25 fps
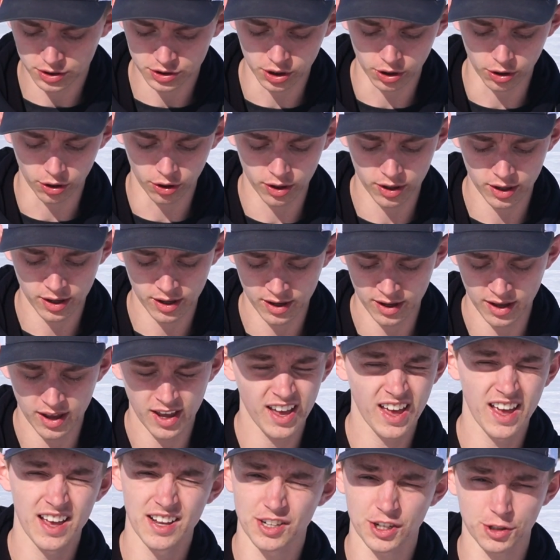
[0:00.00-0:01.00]
So
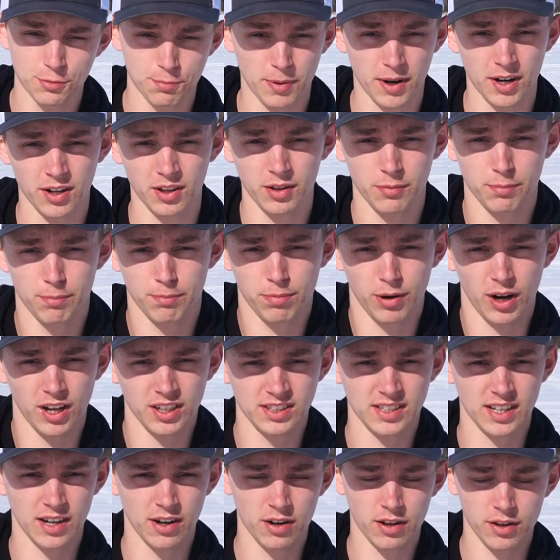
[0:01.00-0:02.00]
just barely
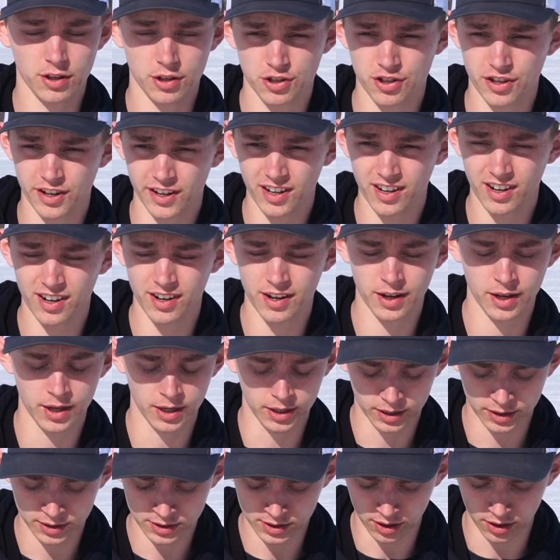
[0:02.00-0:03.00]
press down on the trigger,
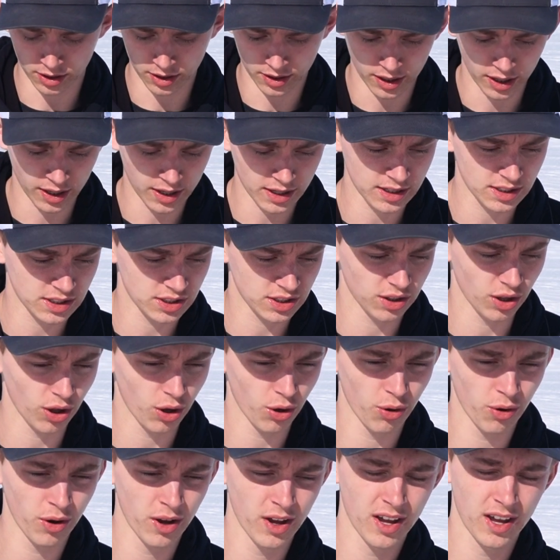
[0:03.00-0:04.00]
it started cutting
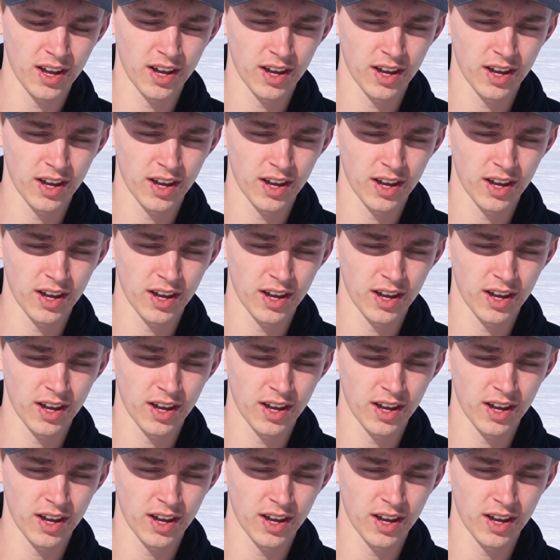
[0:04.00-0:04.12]
slow,